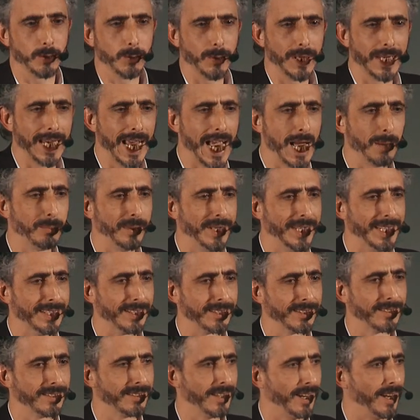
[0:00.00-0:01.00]
doing
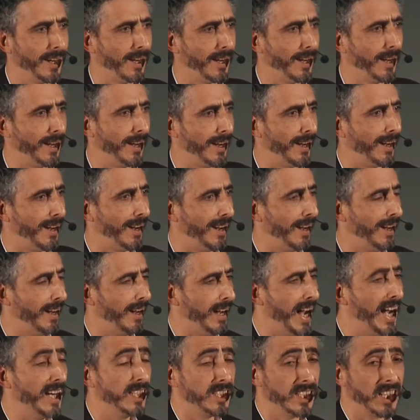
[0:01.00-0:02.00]
happiness,
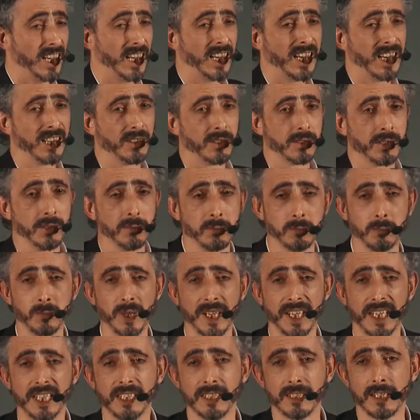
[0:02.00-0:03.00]
actually
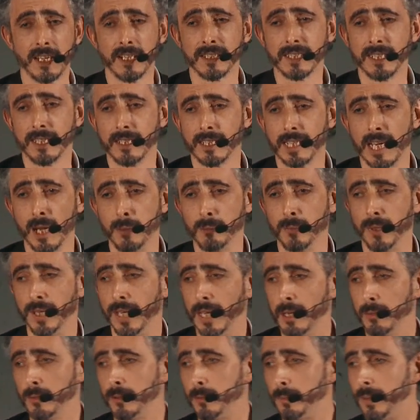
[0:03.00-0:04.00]
when he started the
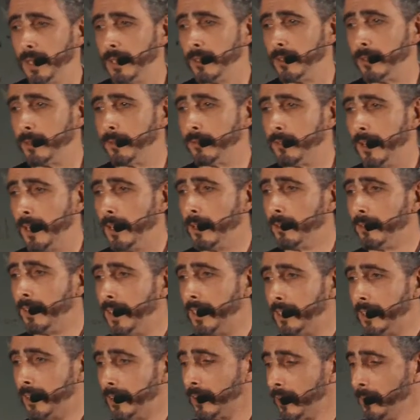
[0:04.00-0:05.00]
company it was because a friend of
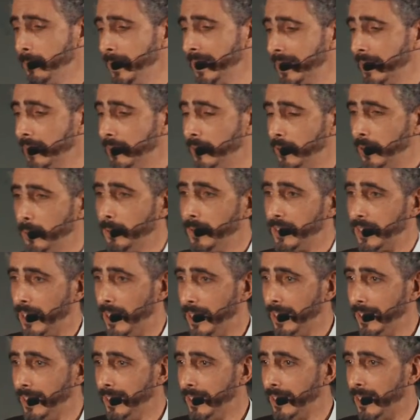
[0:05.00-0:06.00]
his had committed
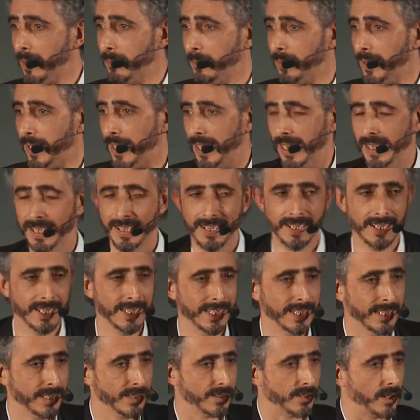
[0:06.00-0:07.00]
suicide in company.
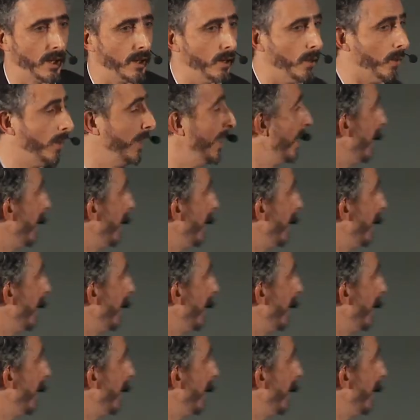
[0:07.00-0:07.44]
So